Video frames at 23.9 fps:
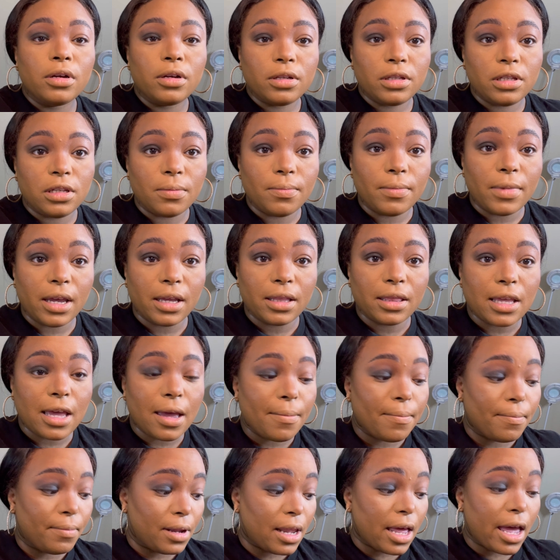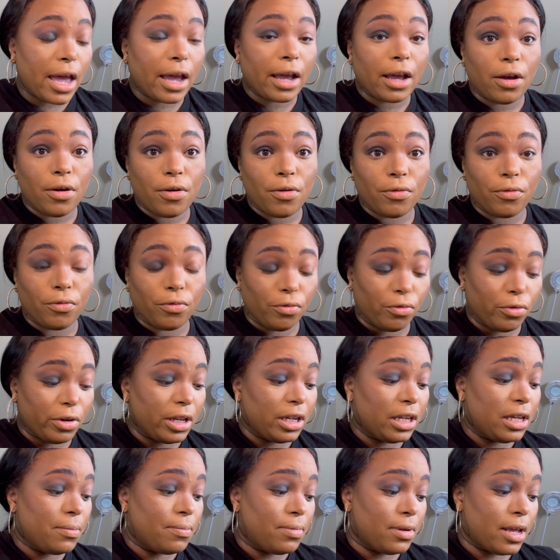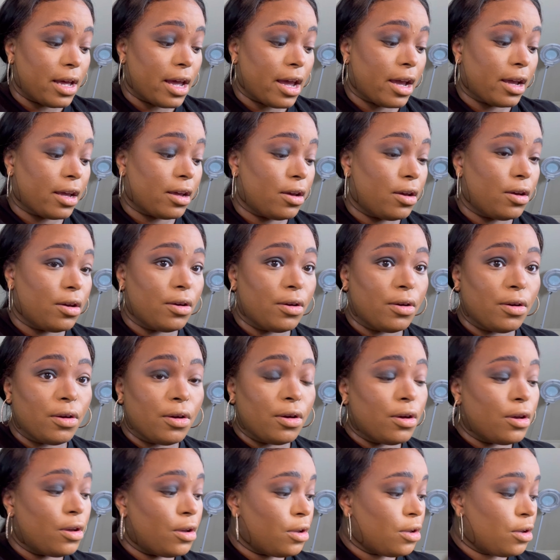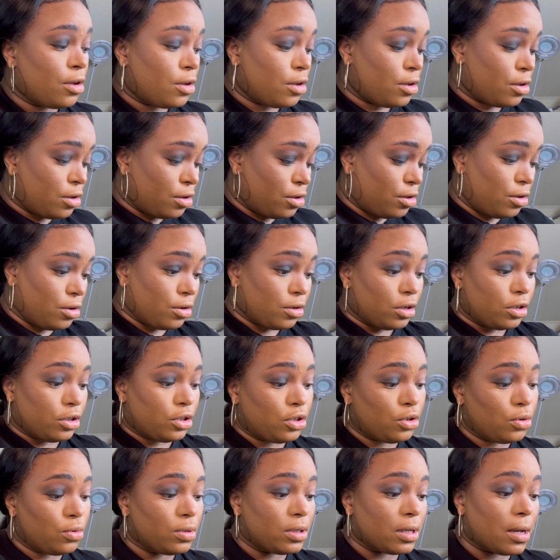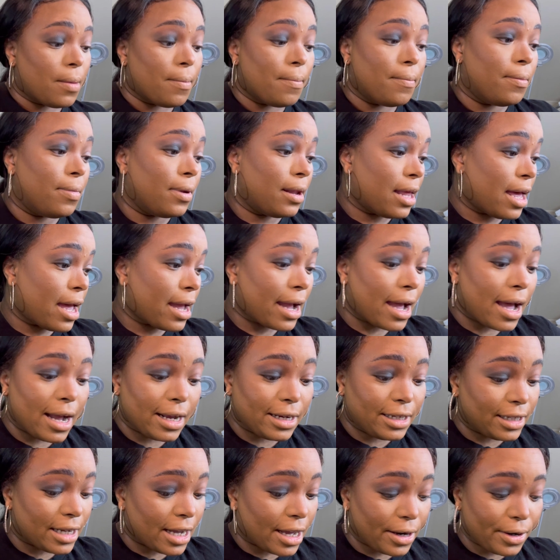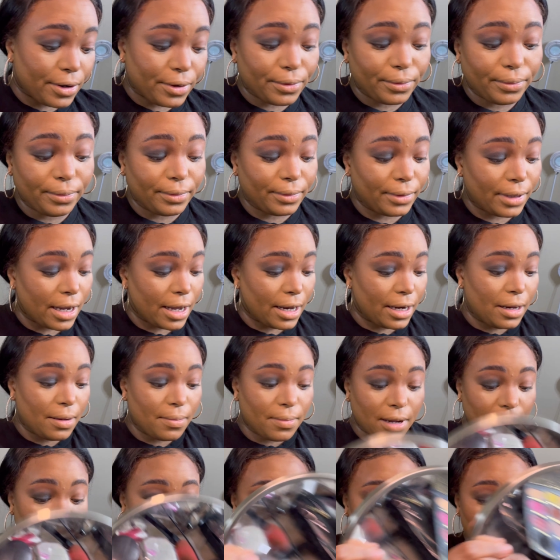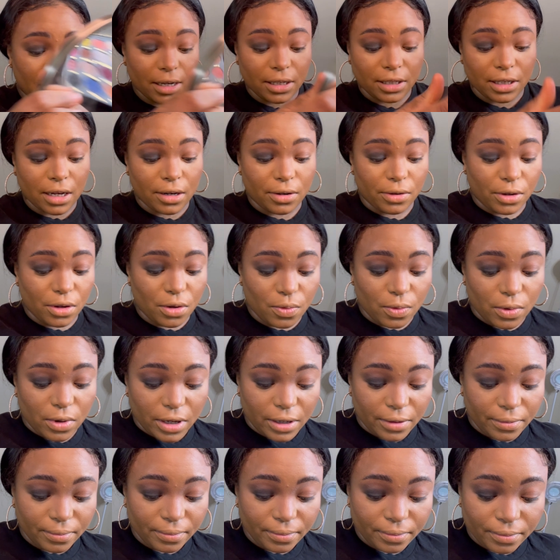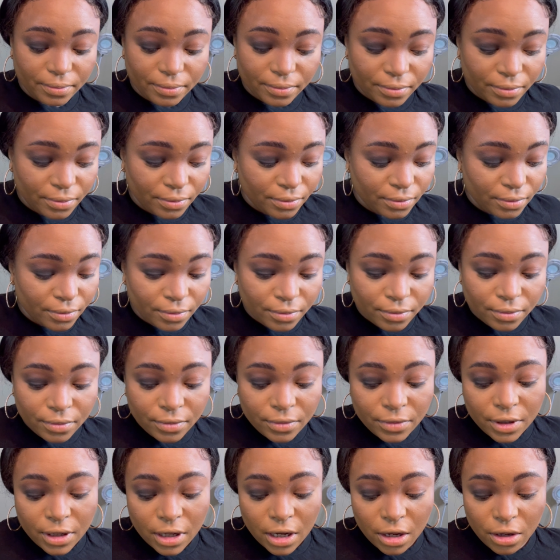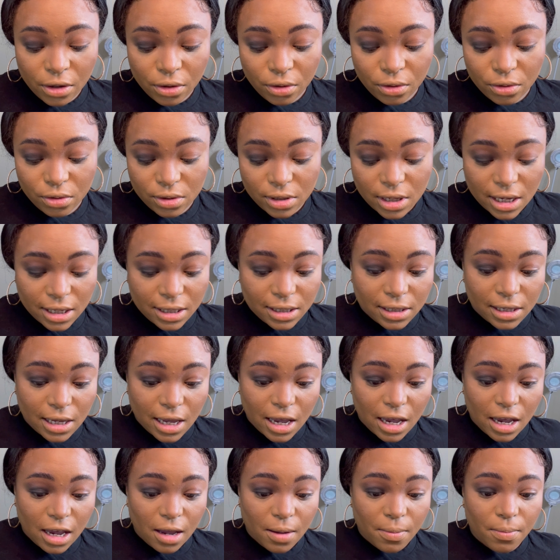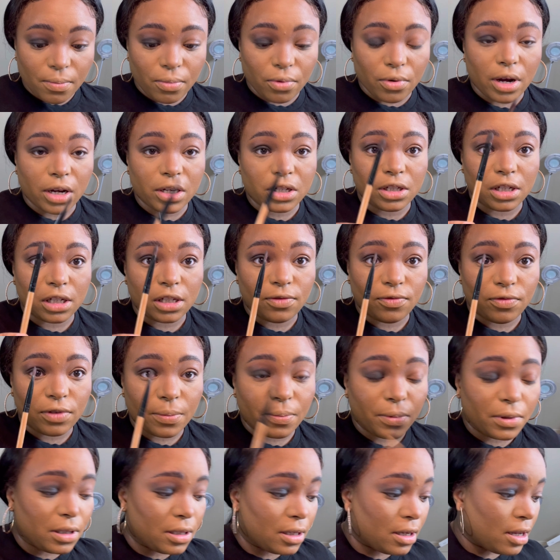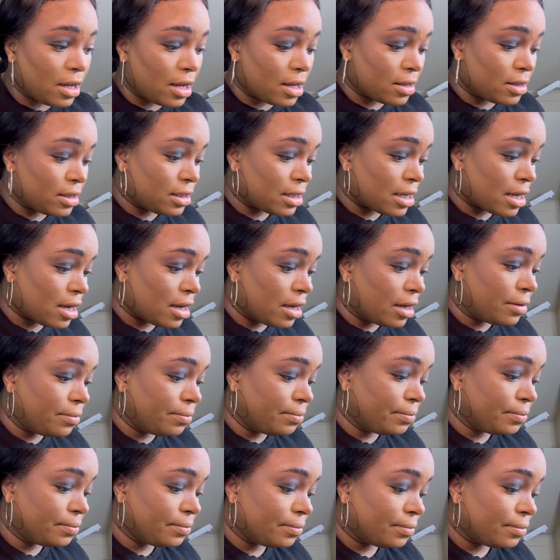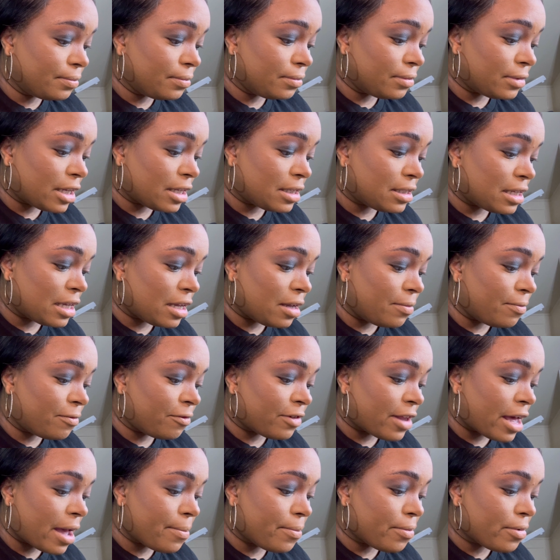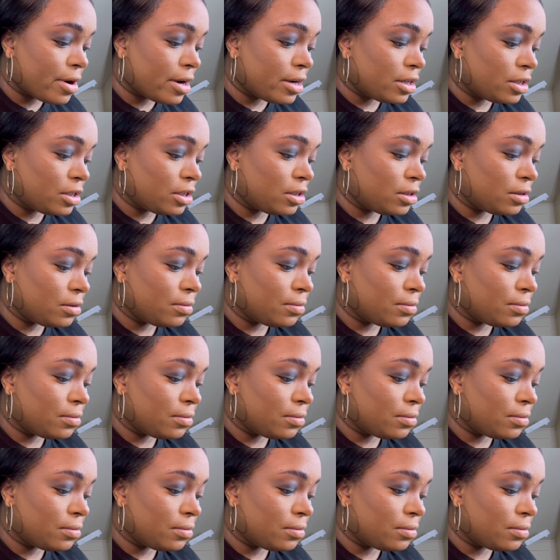To make that black, really black, you're going to choose a black eyeshadow, any black eyeshadow you want. And you use that same brush, just flip it to the other side, that same flat brush.